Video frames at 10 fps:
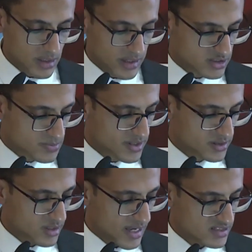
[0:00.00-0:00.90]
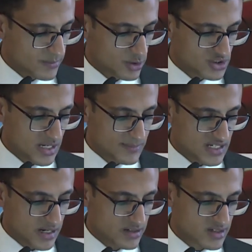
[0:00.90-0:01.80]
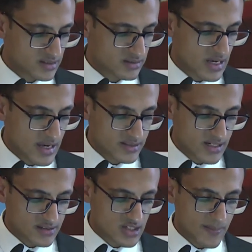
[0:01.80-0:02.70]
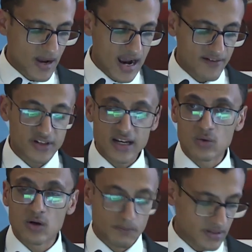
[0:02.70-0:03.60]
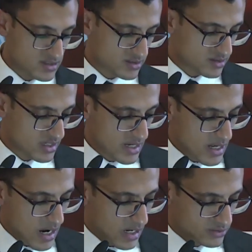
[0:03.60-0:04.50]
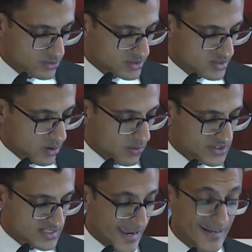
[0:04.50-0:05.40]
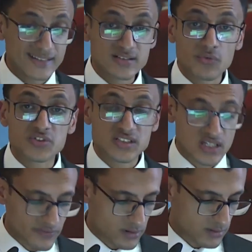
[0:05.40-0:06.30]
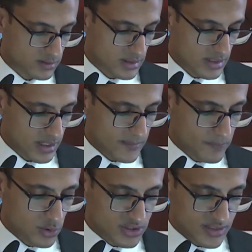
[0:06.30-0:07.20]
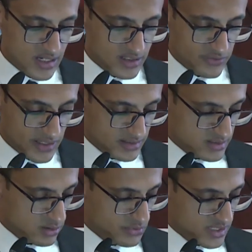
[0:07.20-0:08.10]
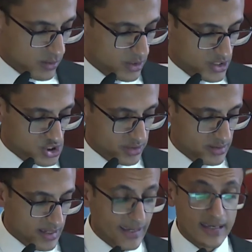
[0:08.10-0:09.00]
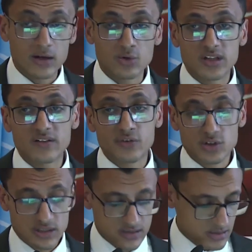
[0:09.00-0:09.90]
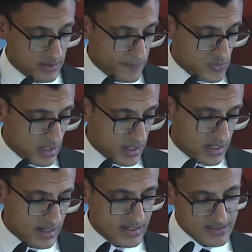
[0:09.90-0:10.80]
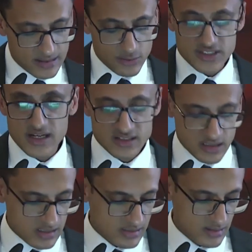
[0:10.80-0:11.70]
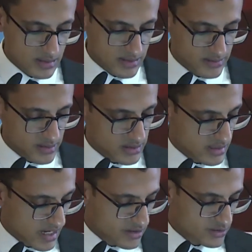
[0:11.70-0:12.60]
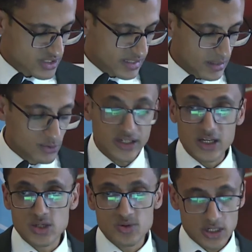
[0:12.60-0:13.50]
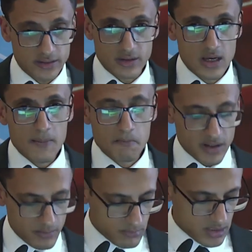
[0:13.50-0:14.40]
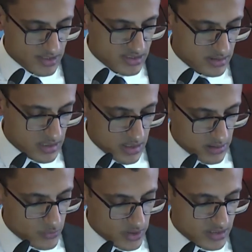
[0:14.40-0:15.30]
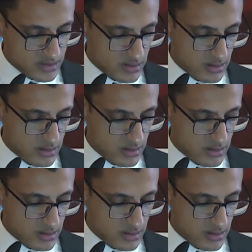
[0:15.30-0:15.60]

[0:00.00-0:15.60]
expert at the museum says that the team have now completed hundreds of scannings of several important artifacts of the collection, including fossils, the Louisiana skull, and others, including Egyptian mummies, Greek,